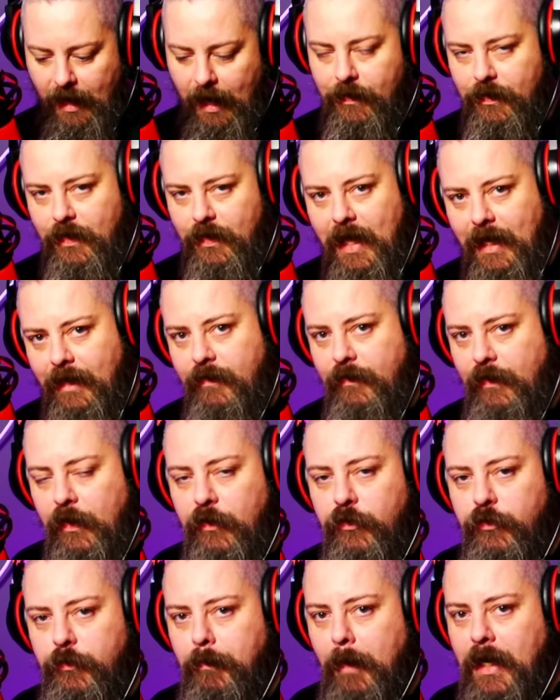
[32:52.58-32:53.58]
And that
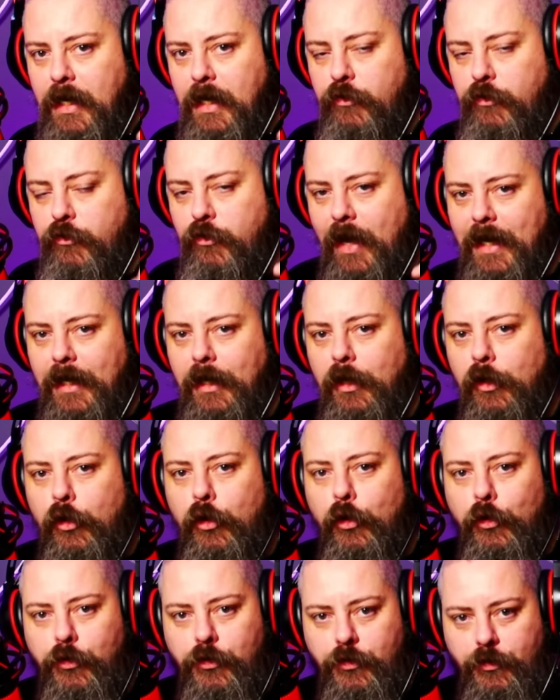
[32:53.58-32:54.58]
does my channel
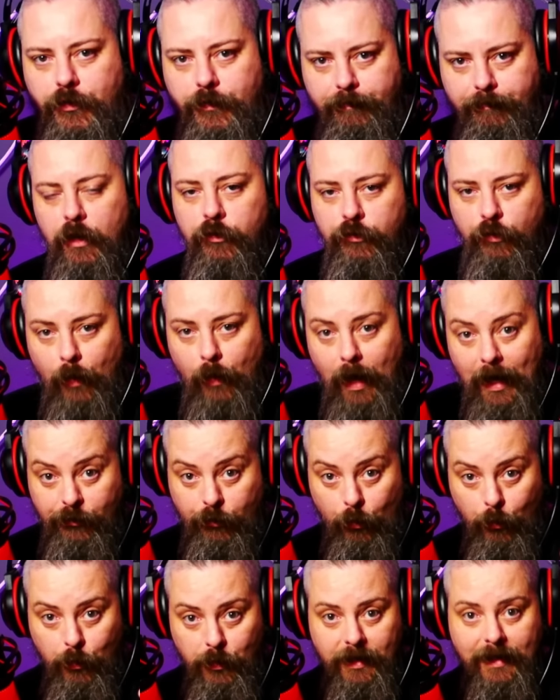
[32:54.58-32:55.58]
good. So I
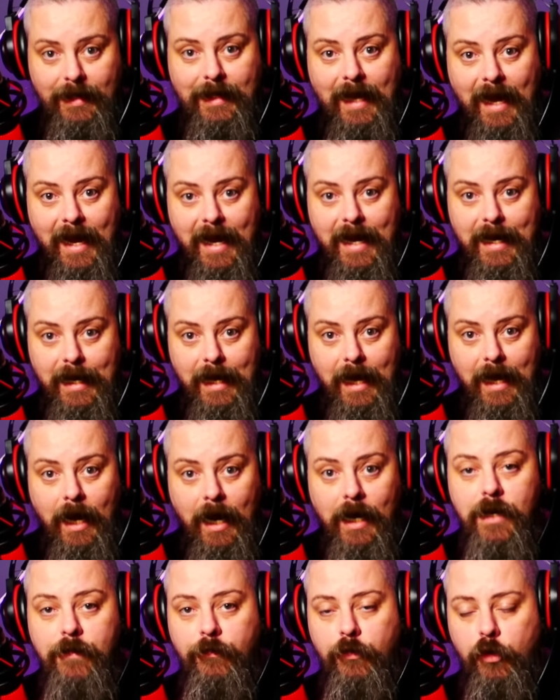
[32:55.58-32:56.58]
don't care.
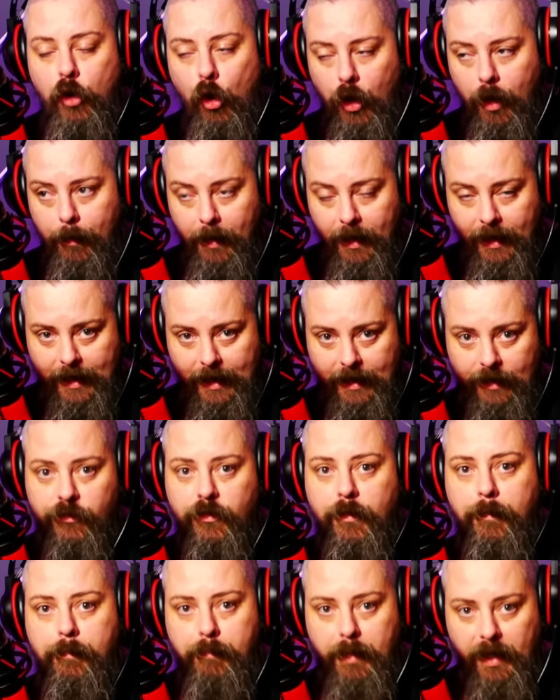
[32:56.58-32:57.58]
I have gone up
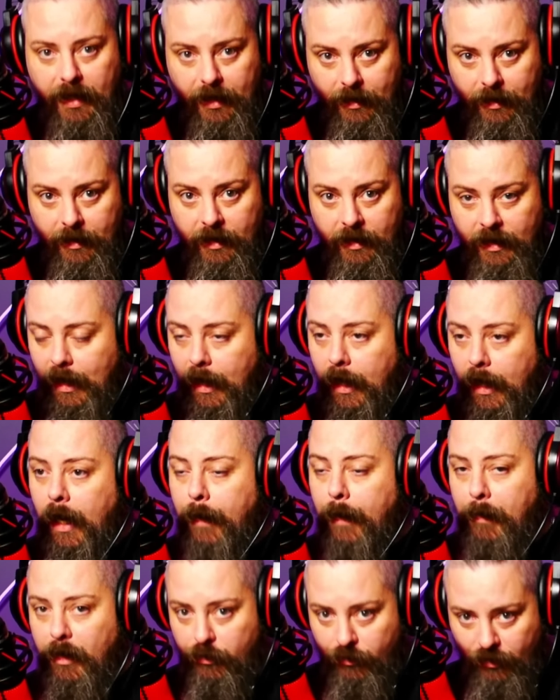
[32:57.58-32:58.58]
against bigger,
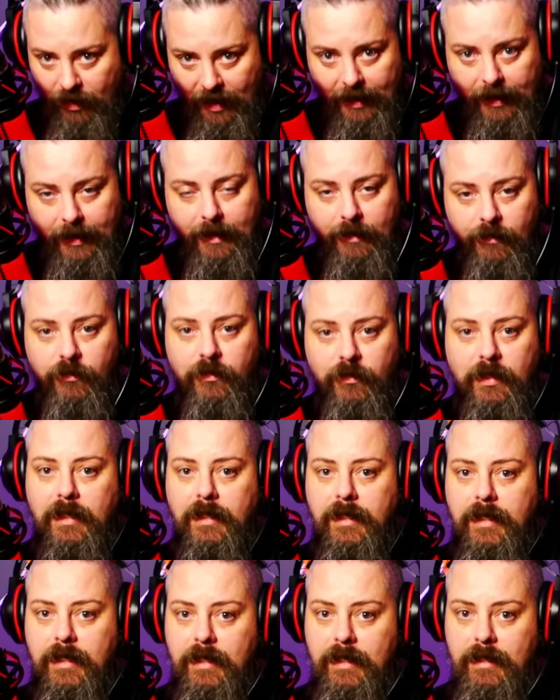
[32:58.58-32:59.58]
and my channel is
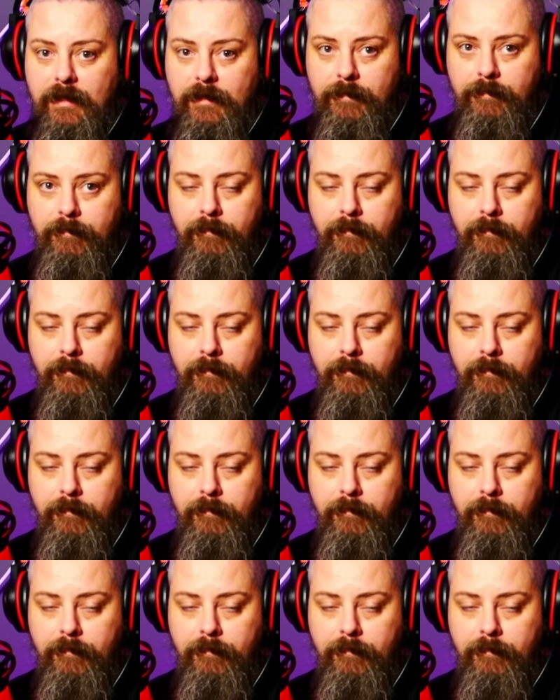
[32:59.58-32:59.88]
still here.